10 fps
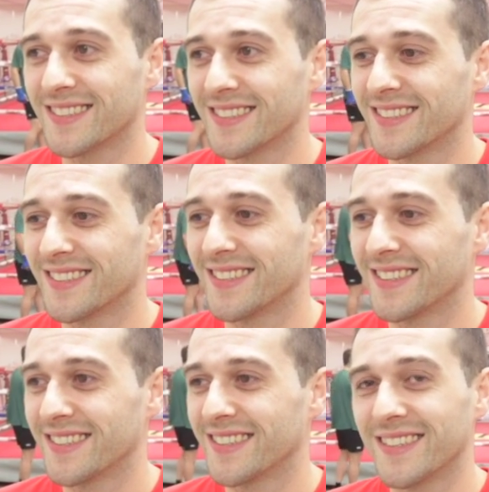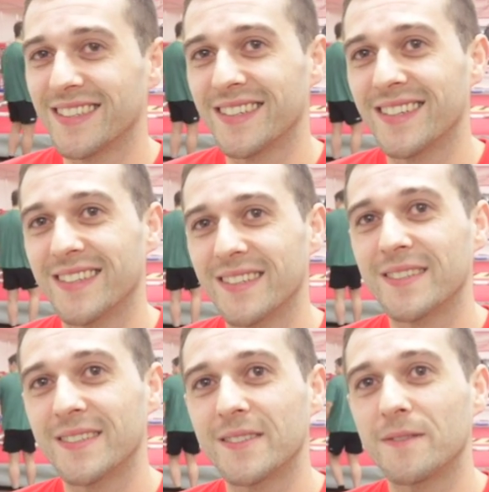Well, listen,
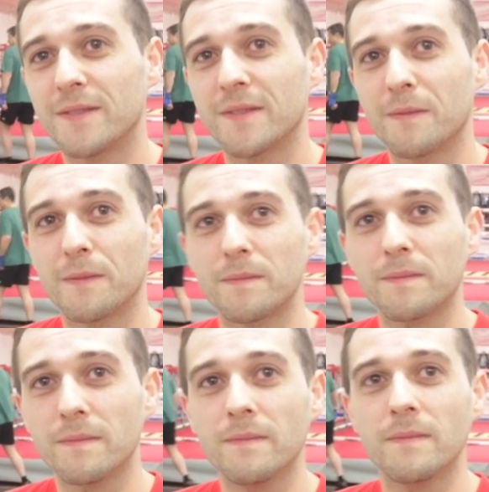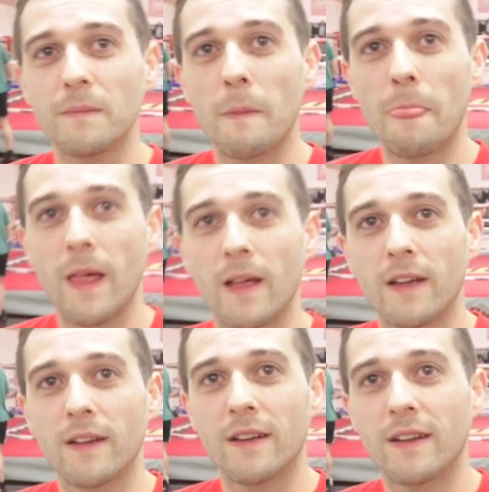open since January. I think it looks
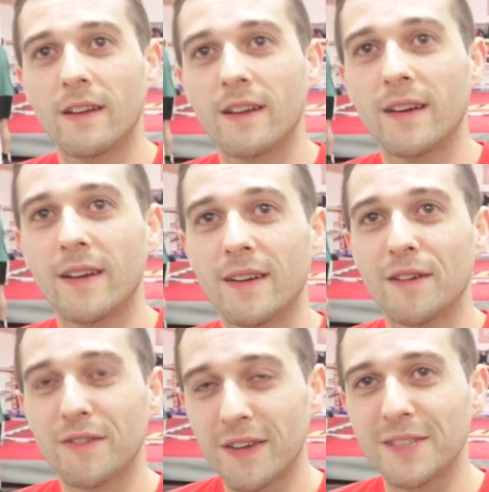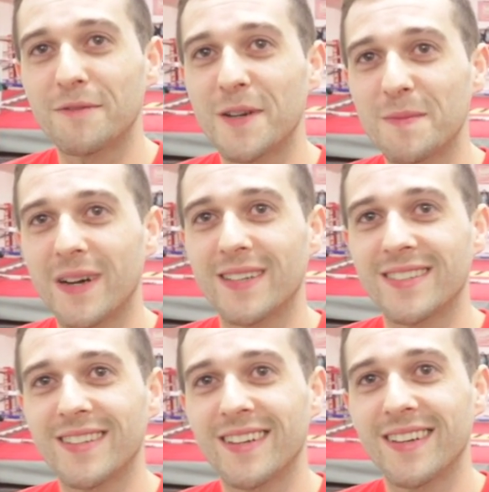fantastic. You're doing a great job. Thank you very thank, much.
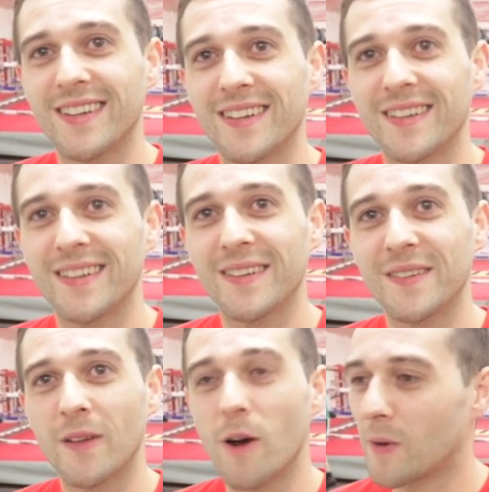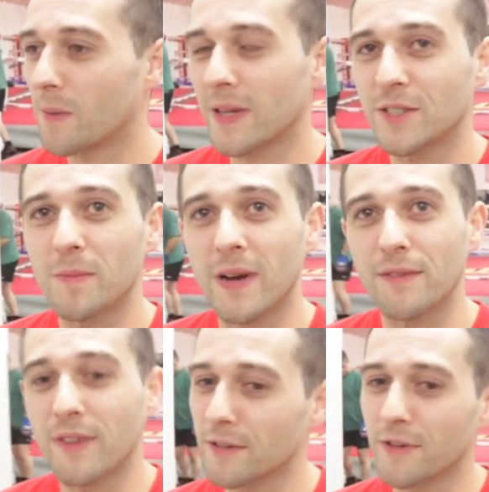Thank you for having us down. Oh, no, my pleasure, mate.
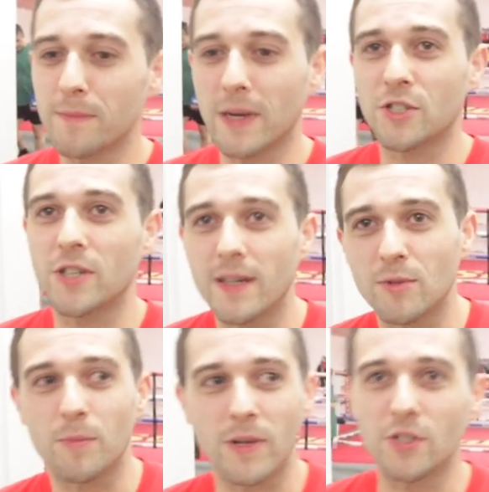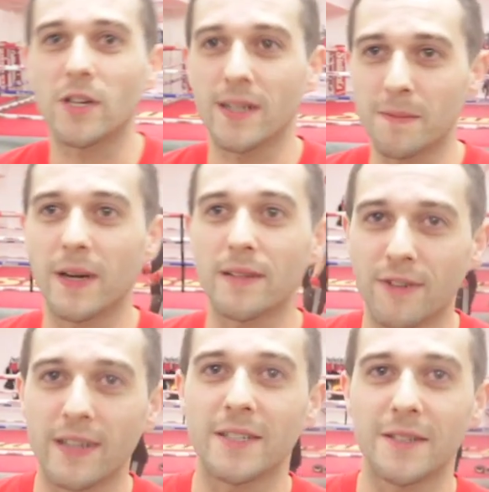Thank you very time, much, Jake. Appreciate it, mate.
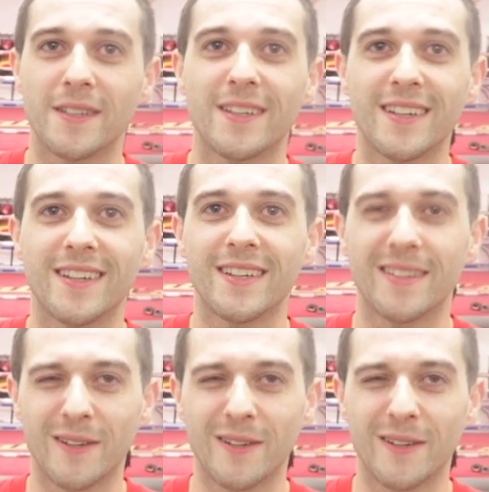Thank Cheers, you. On. Cheers, mate.